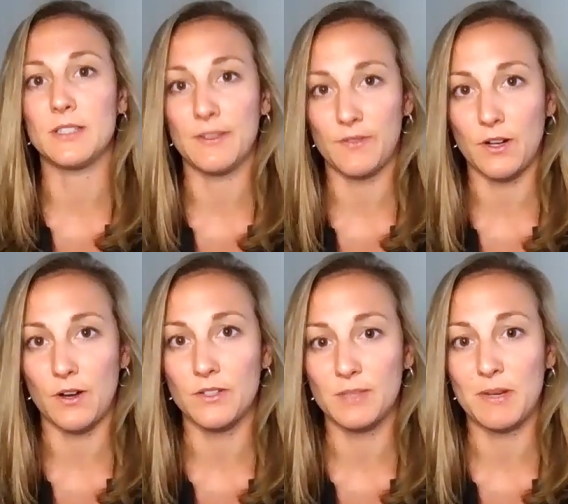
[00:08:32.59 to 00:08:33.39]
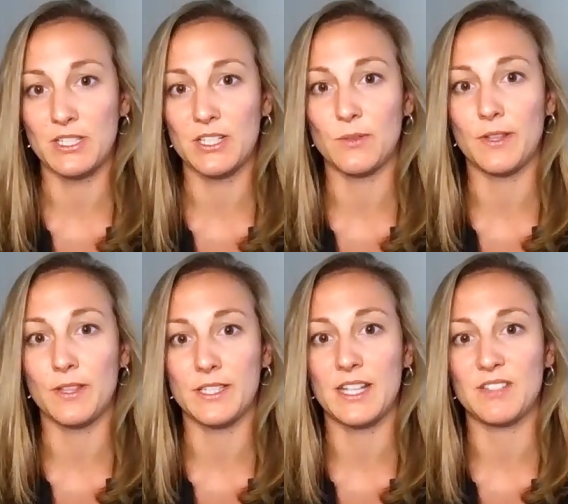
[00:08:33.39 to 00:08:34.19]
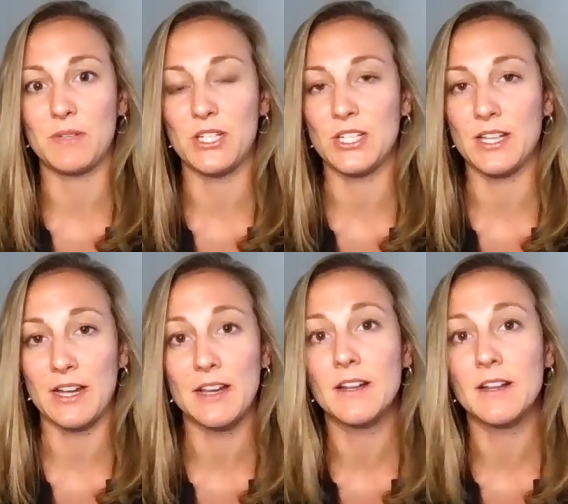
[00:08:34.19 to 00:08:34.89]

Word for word: difficult, especially the one the size of PG&E.